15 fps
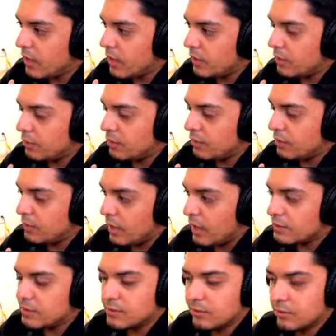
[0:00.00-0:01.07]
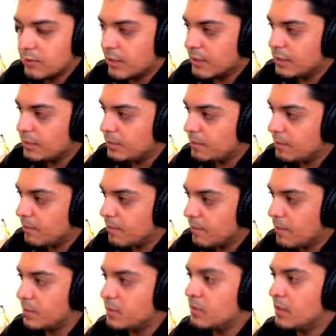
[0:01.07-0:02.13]
or the axis of rotation,
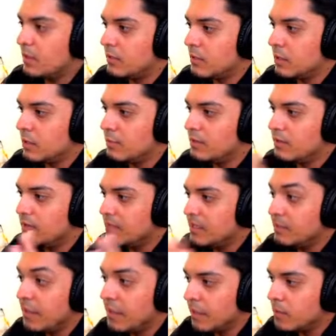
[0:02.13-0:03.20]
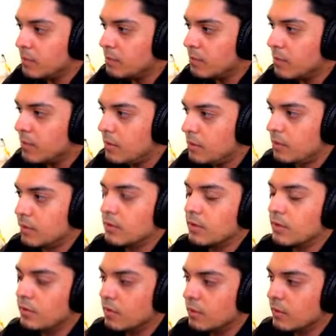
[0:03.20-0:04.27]
because that determines the speed of the ball or the
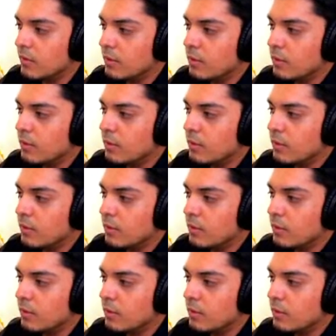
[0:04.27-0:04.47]
linear